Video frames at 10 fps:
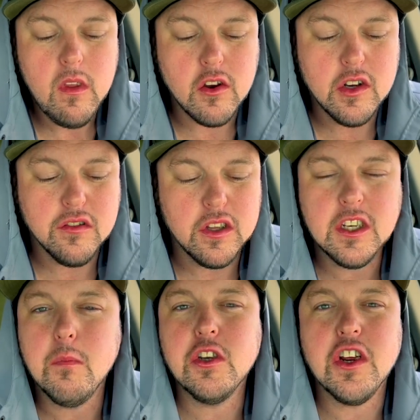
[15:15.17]
doesn't like
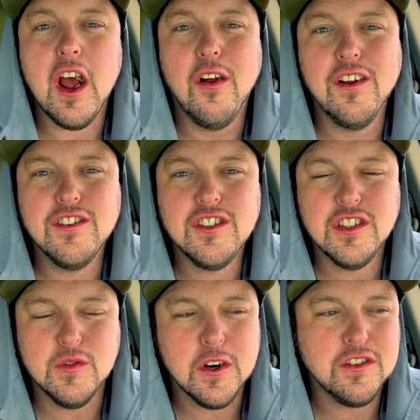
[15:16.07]
to be challenged. She's
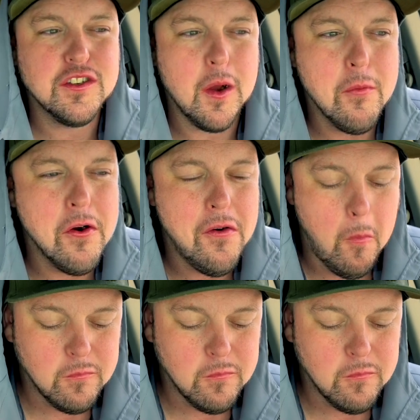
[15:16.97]
very stubborn.